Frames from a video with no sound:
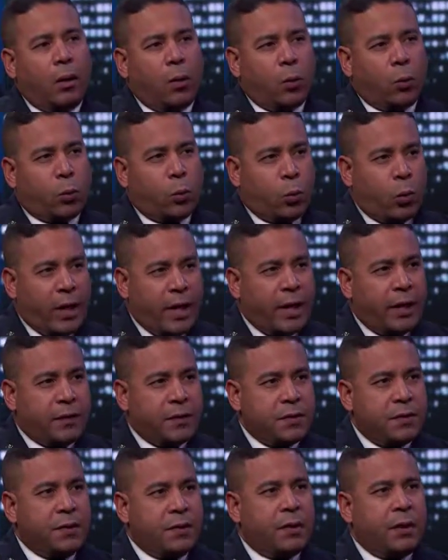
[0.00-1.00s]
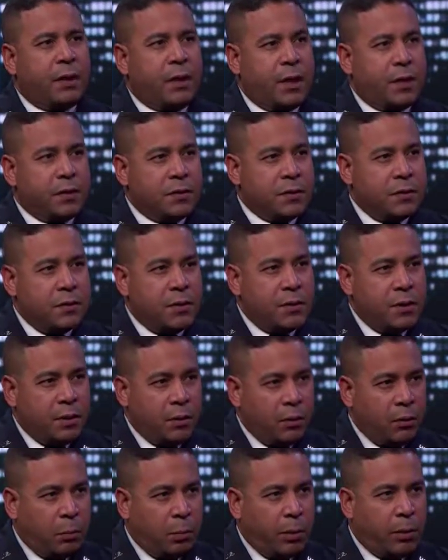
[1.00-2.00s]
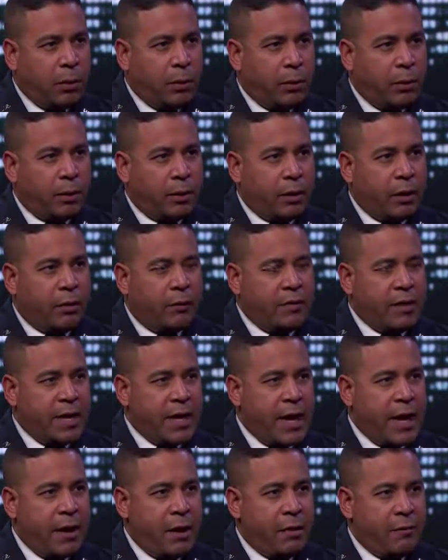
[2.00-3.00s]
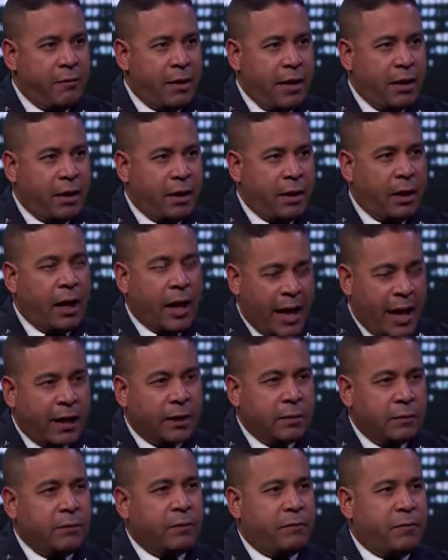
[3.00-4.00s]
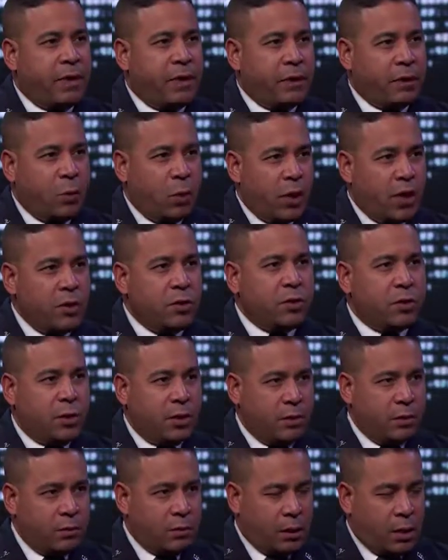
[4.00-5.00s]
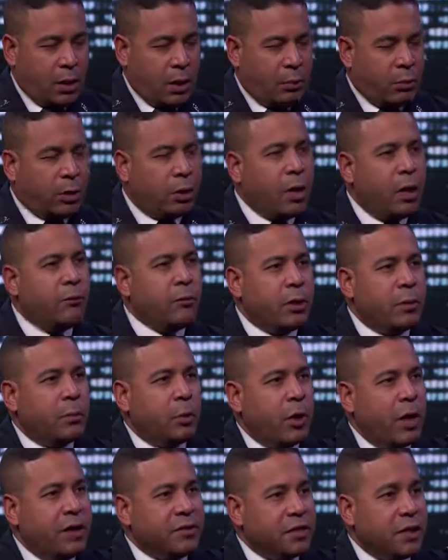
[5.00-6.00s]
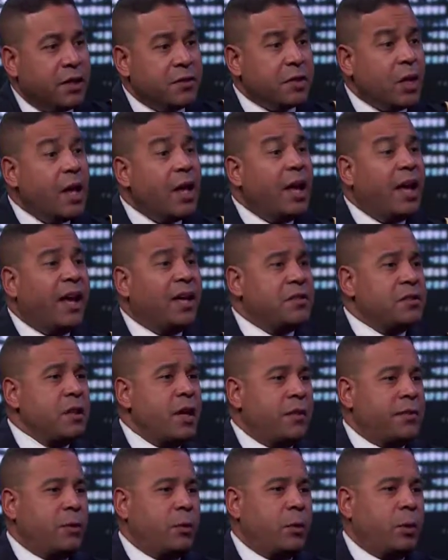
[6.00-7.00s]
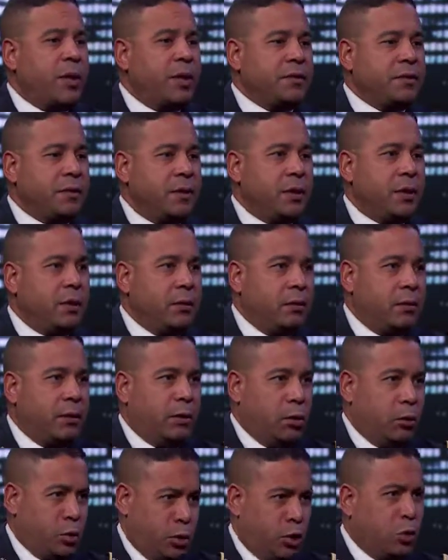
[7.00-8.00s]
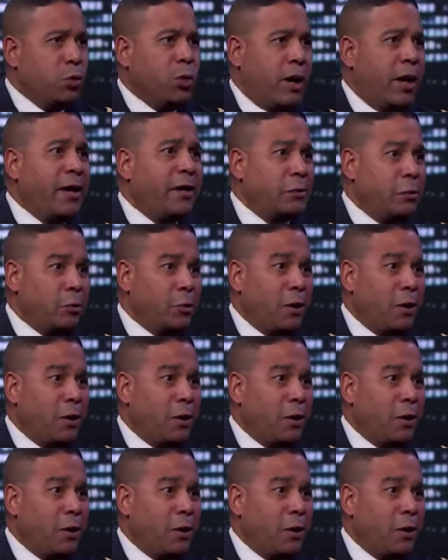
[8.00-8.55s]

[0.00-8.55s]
rest is still part of the active evaluation and recovery process, it's not the rest that you and I grew